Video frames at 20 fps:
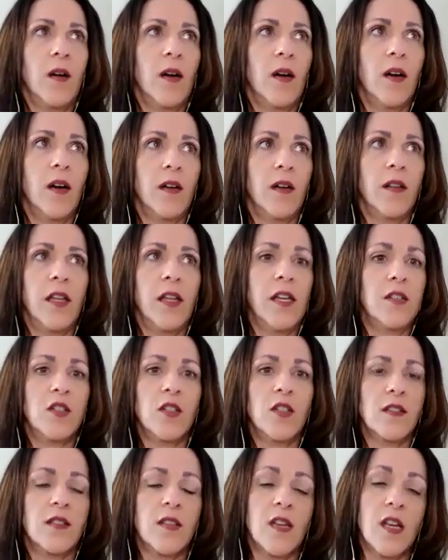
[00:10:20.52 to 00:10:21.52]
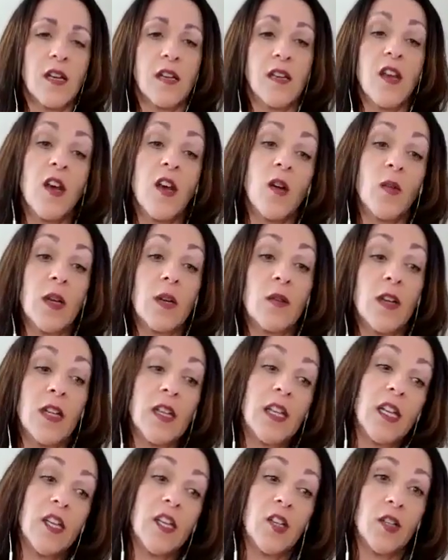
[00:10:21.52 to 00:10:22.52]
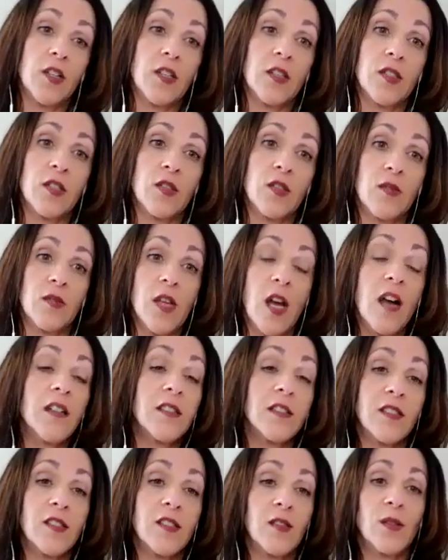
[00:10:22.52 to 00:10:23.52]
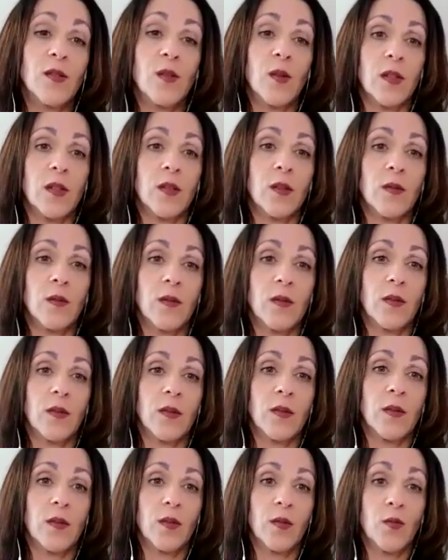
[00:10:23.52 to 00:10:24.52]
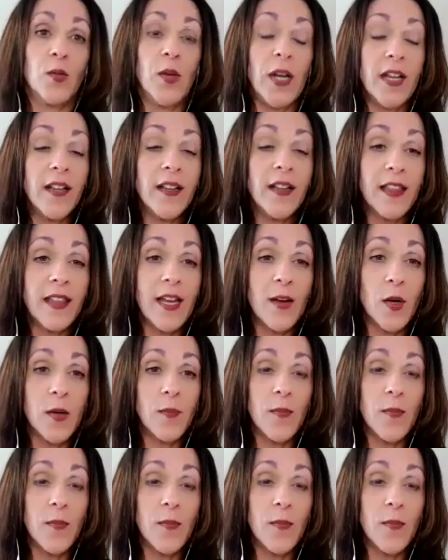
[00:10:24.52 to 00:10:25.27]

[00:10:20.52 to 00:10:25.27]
are they just like, no, we'd really encourage you not to? Or really, they would